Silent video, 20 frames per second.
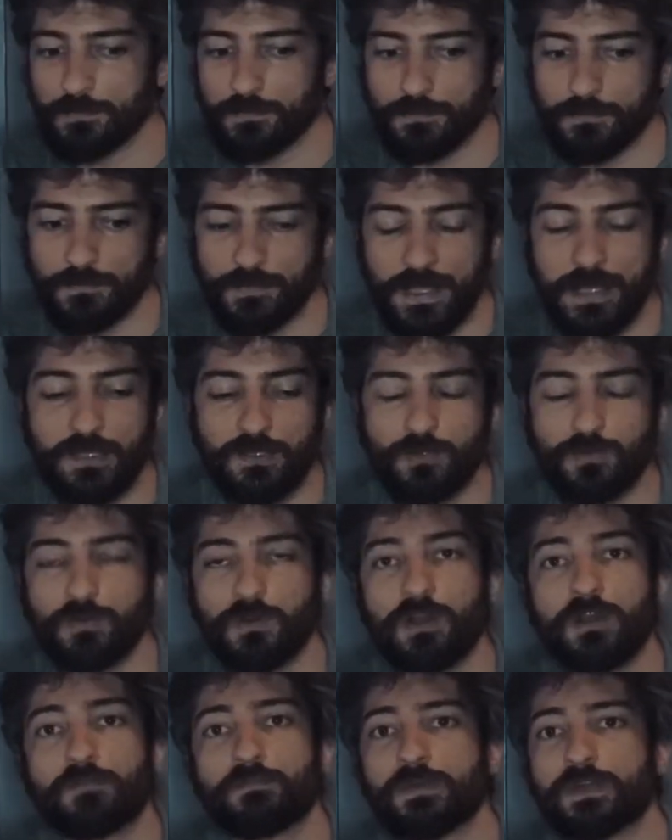like
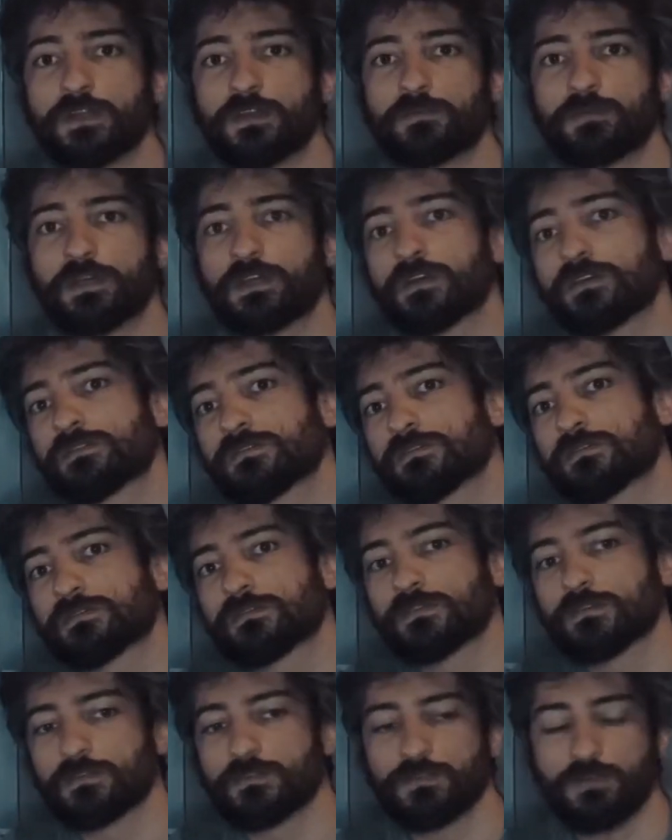you are my
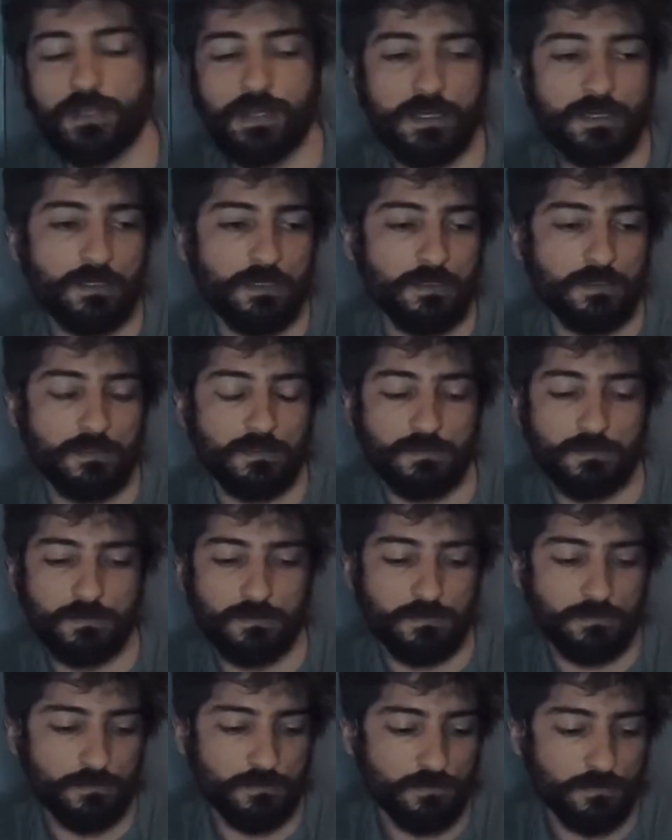assistant, like
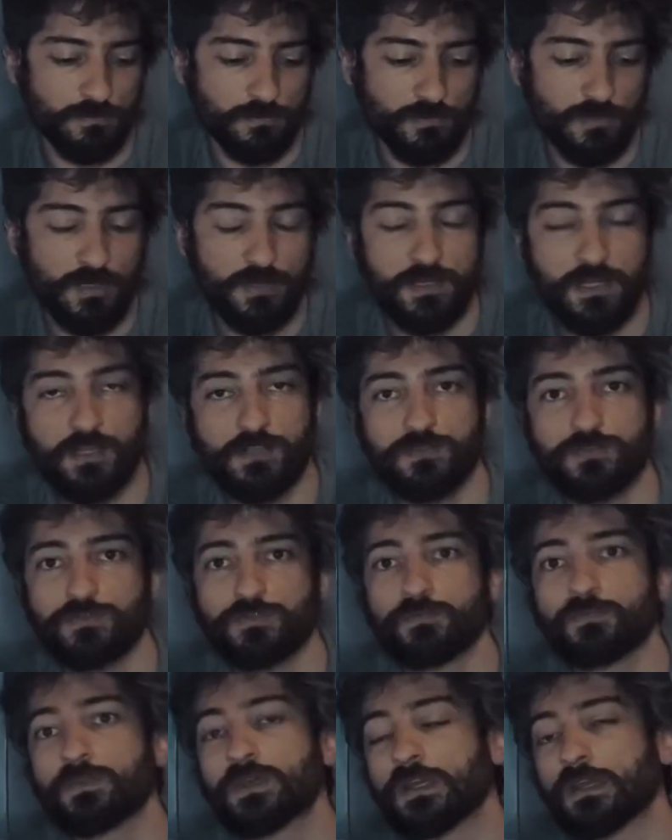you are next
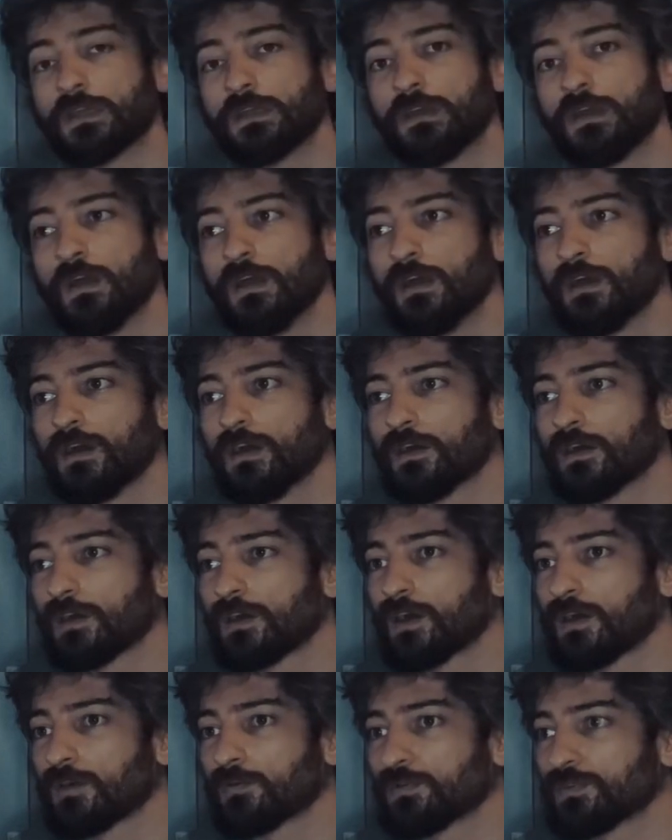to me.
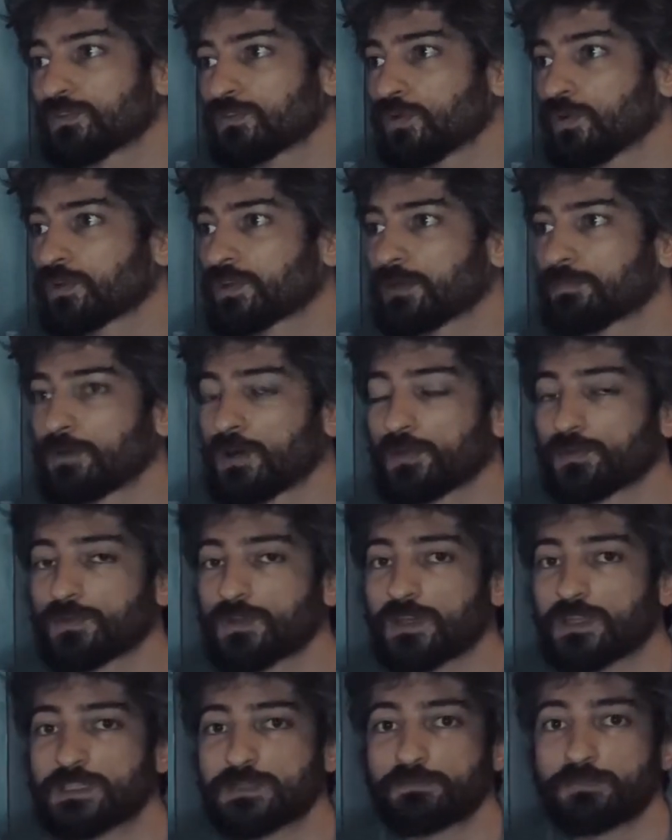I will talk about
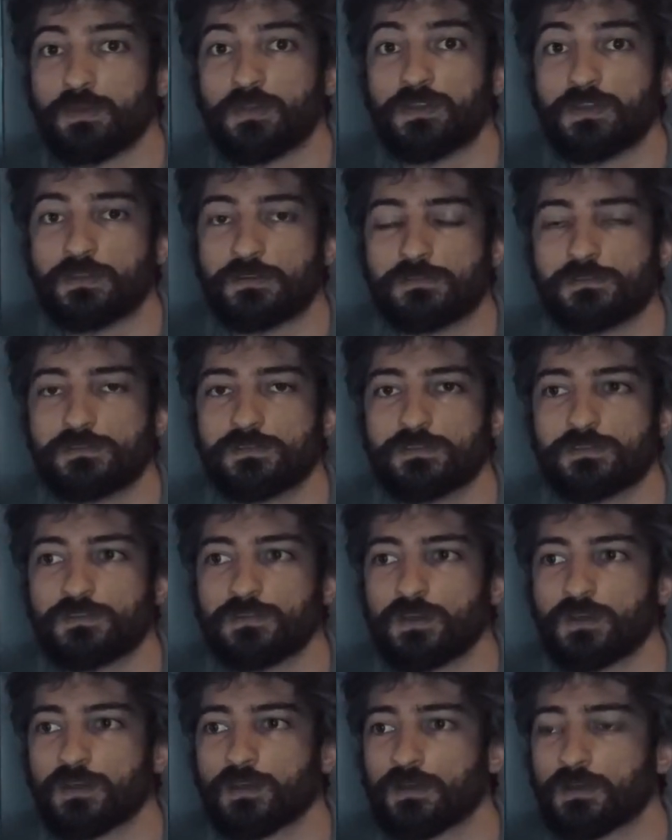the experience.
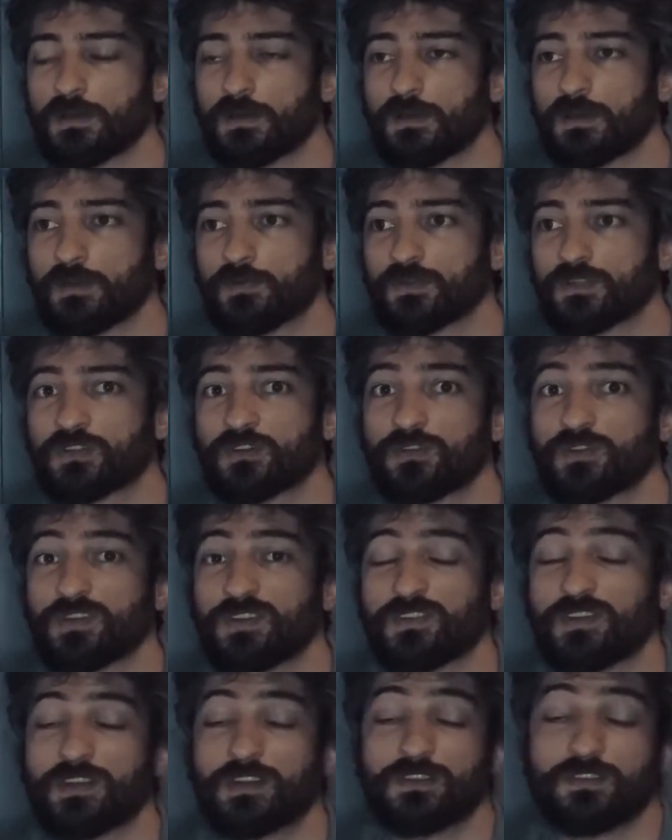I will
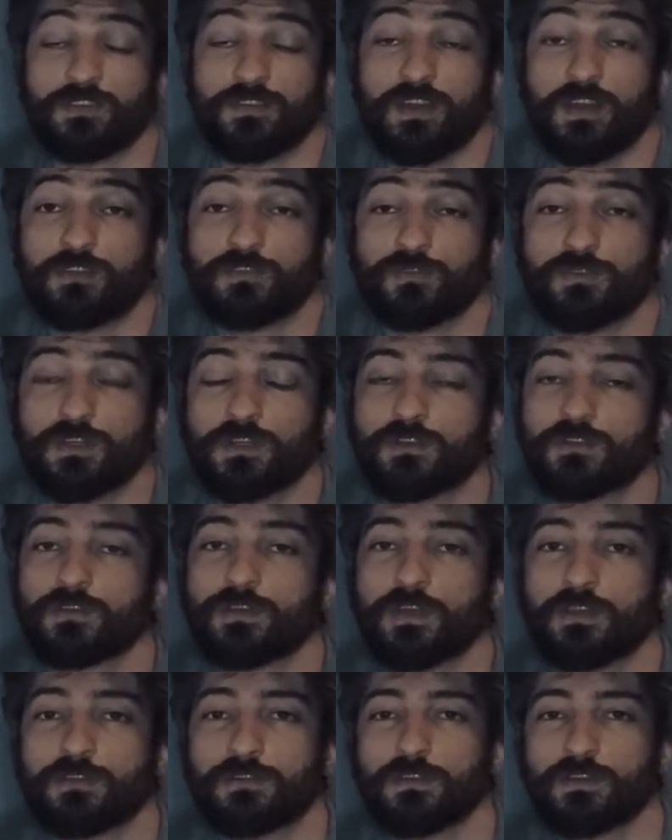try to
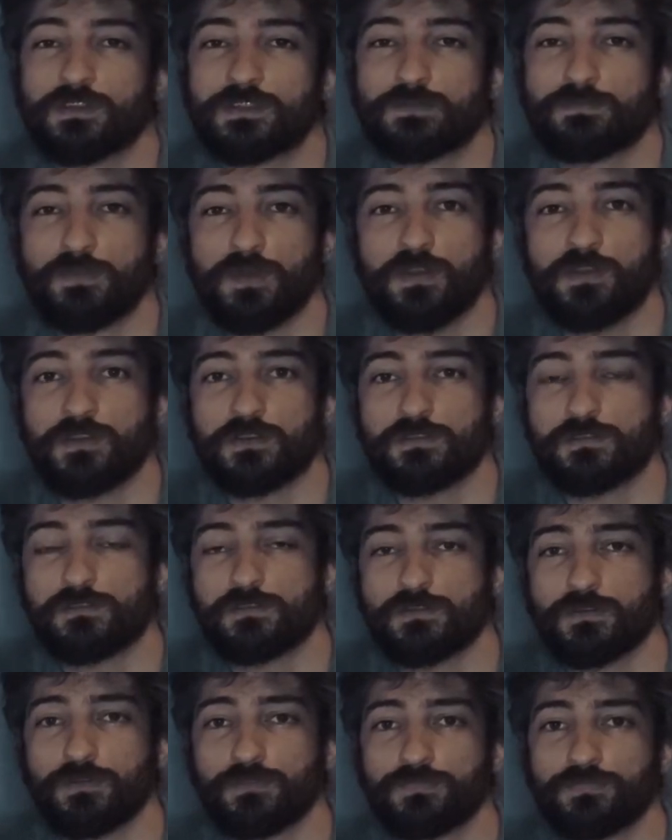recreate the
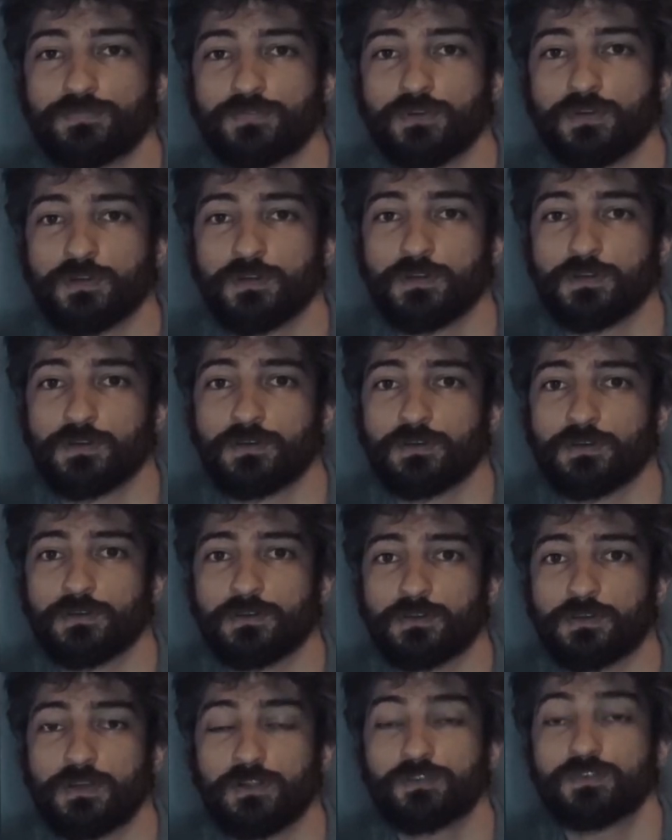experience of
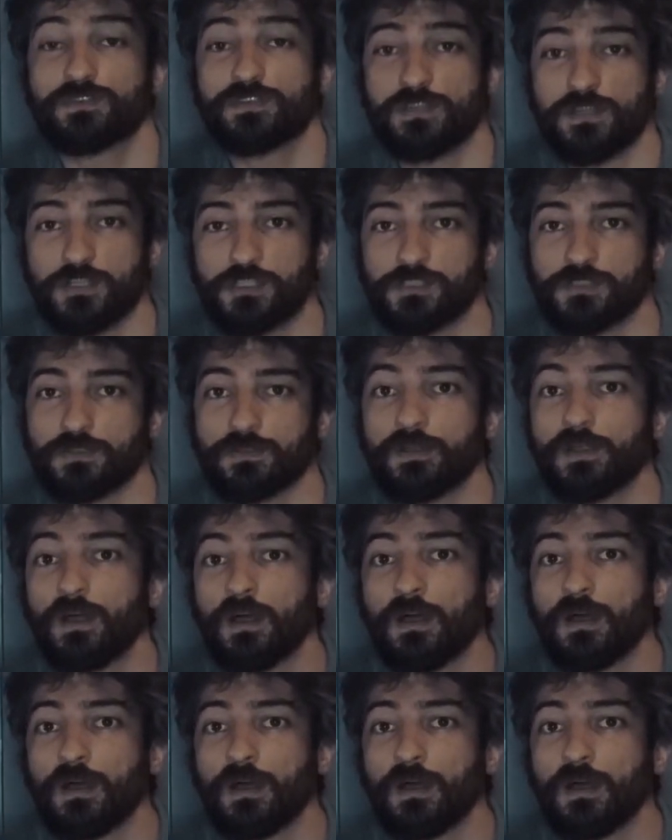a color session